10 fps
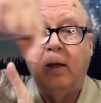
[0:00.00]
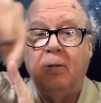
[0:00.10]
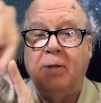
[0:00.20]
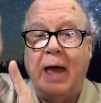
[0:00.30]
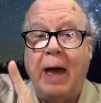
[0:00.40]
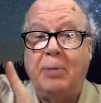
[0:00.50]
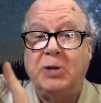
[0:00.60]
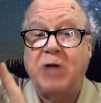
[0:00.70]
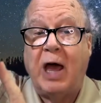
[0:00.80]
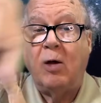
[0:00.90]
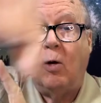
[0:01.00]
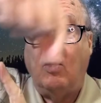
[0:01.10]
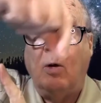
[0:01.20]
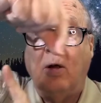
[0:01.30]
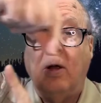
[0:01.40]
the epicycle,
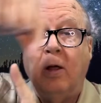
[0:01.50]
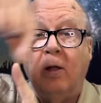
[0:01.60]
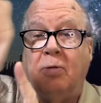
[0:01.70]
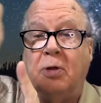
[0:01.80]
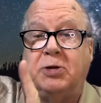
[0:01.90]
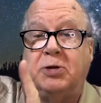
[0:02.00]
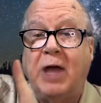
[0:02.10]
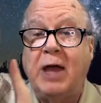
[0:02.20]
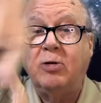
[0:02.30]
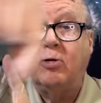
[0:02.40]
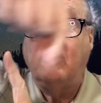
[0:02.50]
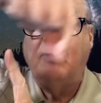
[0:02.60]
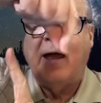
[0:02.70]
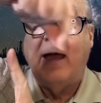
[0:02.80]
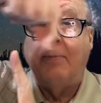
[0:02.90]
the center of
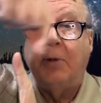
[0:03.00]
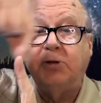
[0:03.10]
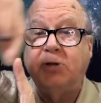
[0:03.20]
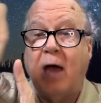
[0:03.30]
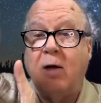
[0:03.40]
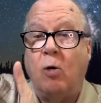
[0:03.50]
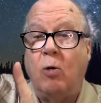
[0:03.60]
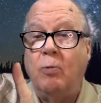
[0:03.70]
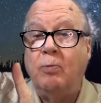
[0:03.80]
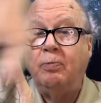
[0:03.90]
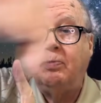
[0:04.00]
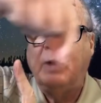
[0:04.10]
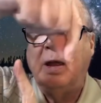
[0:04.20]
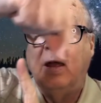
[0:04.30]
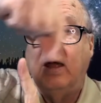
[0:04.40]
that epicycle
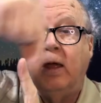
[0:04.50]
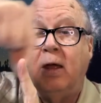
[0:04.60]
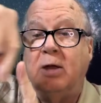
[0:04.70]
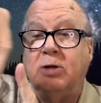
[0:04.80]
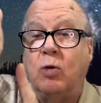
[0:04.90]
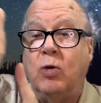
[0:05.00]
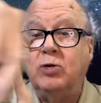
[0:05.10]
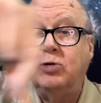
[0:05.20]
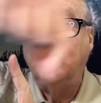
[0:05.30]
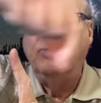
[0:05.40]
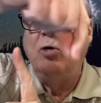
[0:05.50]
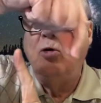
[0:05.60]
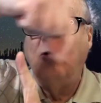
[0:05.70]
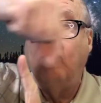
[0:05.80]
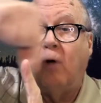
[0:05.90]
is going to
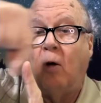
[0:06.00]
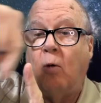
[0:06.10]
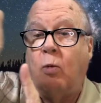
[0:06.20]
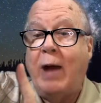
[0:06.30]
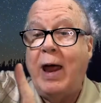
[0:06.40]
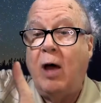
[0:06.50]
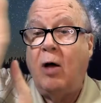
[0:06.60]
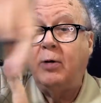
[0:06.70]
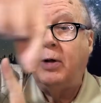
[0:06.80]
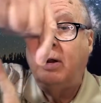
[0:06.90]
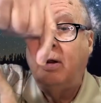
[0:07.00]
move around